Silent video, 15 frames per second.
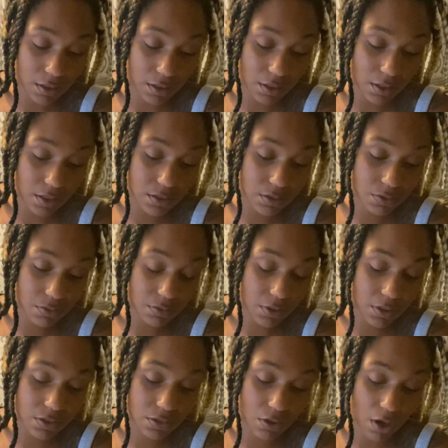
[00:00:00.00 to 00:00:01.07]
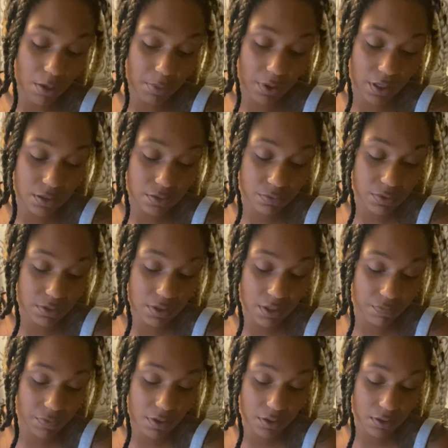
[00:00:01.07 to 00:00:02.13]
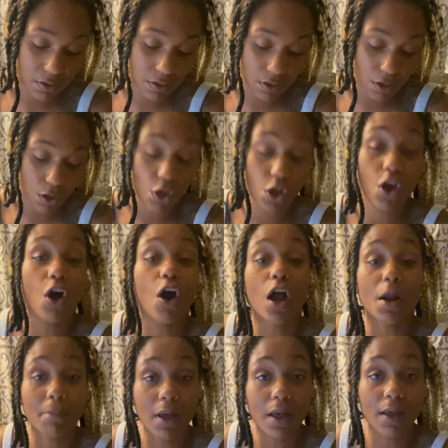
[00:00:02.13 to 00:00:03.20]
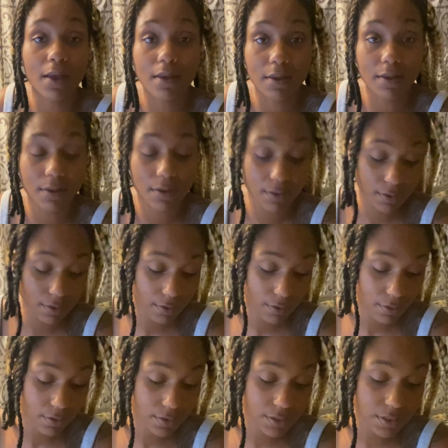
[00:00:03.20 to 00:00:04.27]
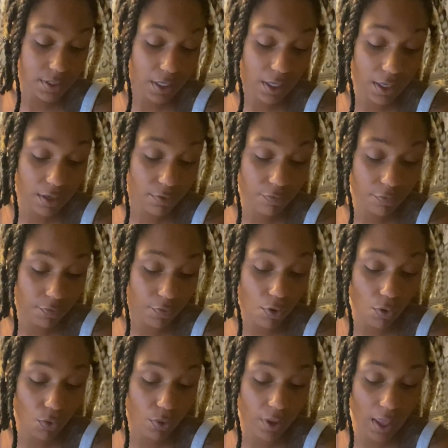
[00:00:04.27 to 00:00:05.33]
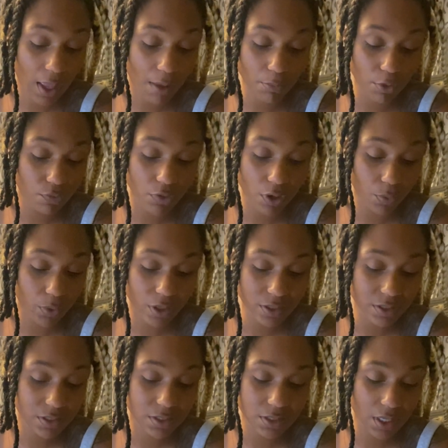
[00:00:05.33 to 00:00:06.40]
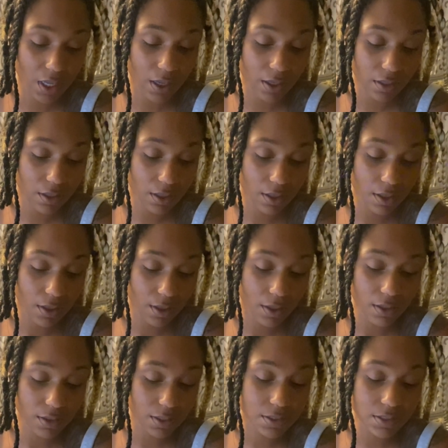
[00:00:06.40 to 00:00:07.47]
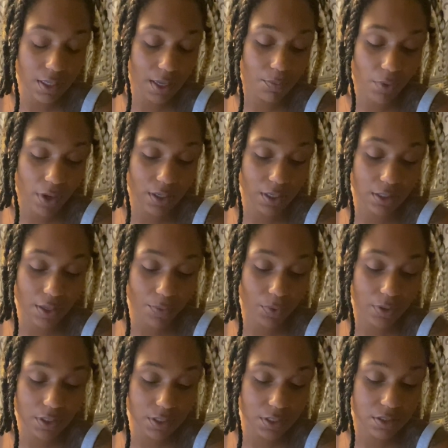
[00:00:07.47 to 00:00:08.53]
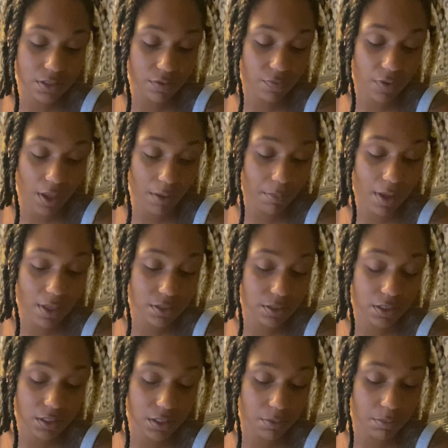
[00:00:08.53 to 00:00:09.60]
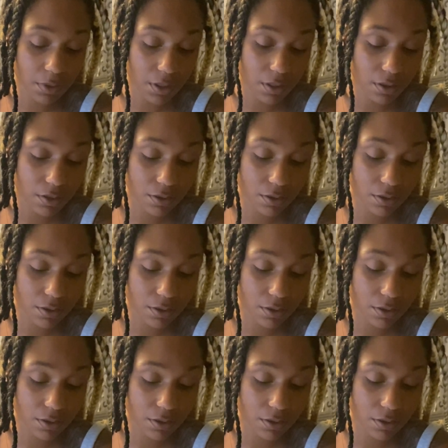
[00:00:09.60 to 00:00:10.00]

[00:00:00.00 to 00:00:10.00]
this, this karmic is receiving karma tenfold. Can't move nowhere, stuck. The same way that they wanted this divine masculine to be.